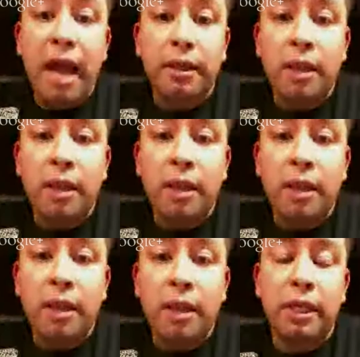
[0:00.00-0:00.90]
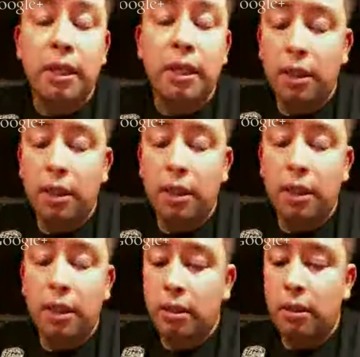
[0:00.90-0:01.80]
that. No, totally.
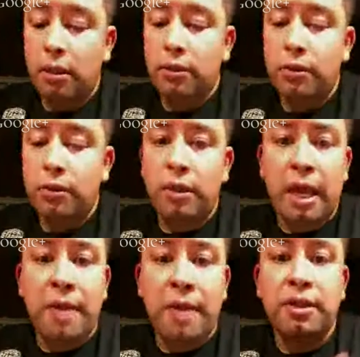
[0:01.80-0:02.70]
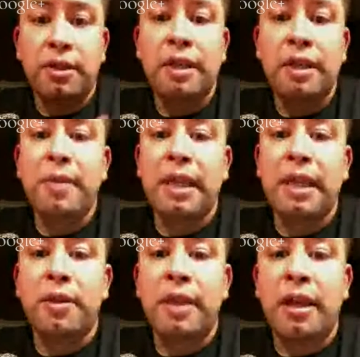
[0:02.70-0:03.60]
I mean, just
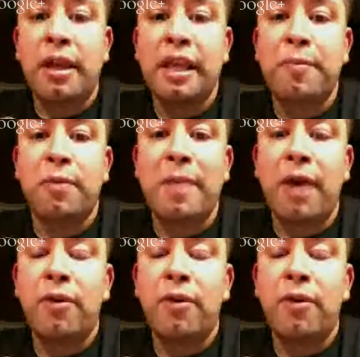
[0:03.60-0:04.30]
something that'll keep